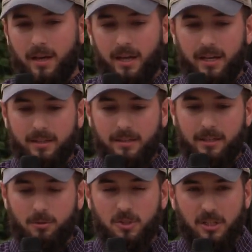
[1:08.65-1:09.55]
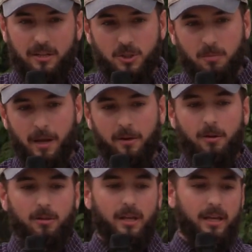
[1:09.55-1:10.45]
And he was
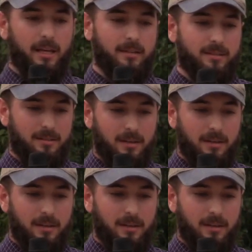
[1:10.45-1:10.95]
instrumental in